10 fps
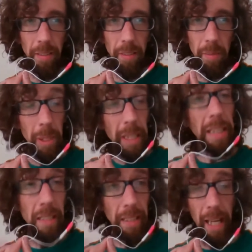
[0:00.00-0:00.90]
plays
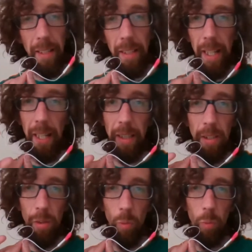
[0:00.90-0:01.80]
into that.
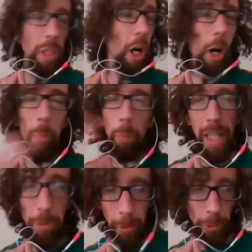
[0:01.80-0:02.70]
We all blame
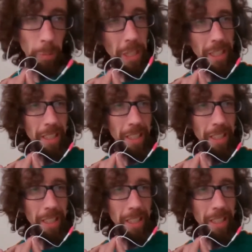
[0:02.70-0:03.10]
social media.